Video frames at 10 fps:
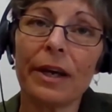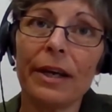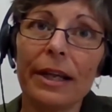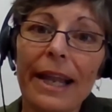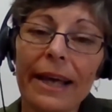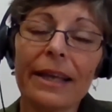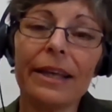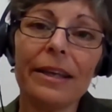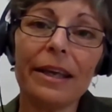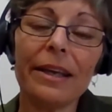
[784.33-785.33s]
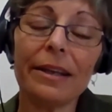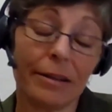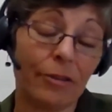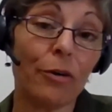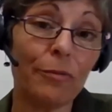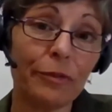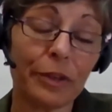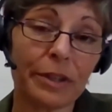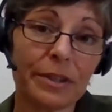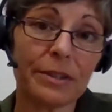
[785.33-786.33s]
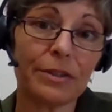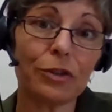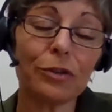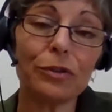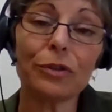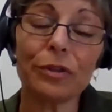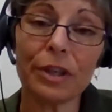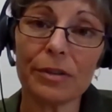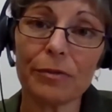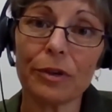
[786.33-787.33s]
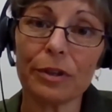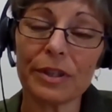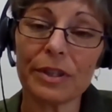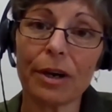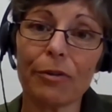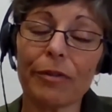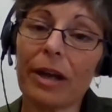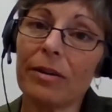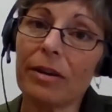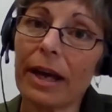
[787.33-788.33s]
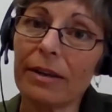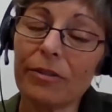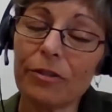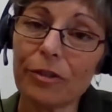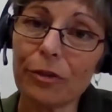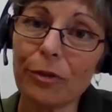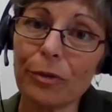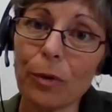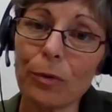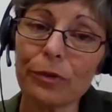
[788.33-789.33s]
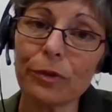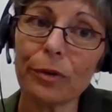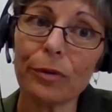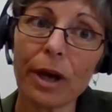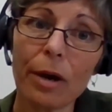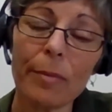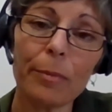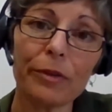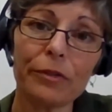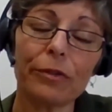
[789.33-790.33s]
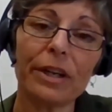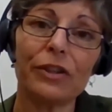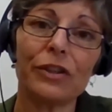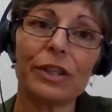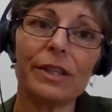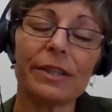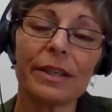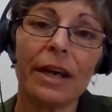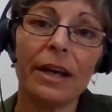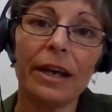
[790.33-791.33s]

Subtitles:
lacking in confidence to do things for herself and to also come up with strategies